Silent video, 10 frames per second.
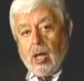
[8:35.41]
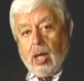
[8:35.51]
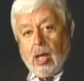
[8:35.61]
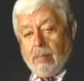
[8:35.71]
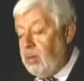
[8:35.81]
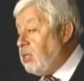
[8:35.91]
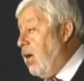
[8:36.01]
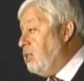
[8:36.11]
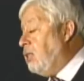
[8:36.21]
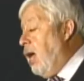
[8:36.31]
And
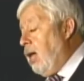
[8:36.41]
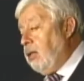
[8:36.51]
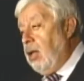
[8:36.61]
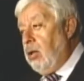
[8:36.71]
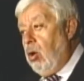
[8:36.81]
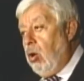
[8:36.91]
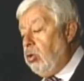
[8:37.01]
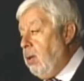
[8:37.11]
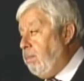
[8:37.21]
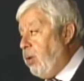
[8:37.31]
besides that, all
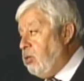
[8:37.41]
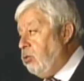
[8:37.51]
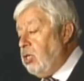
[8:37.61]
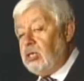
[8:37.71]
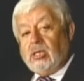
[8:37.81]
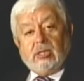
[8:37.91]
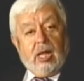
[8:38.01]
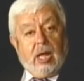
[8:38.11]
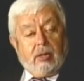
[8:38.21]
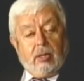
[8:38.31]
the prejudices
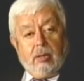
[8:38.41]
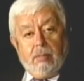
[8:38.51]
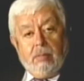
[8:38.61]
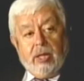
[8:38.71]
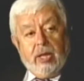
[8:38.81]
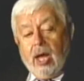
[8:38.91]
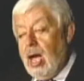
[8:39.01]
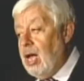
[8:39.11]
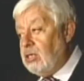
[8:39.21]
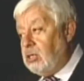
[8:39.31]
that media
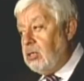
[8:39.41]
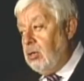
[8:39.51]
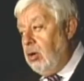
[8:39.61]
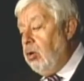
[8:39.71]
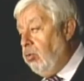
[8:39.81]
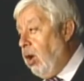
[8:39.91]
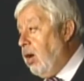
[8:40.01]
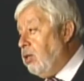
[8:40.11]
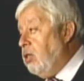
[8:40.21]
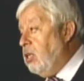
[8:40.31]
has
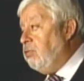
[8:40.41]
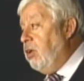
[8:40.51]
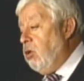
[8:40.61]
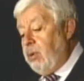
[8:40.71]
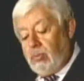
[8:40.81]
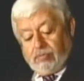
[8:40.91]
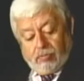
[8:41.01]
regarding this phenomenon.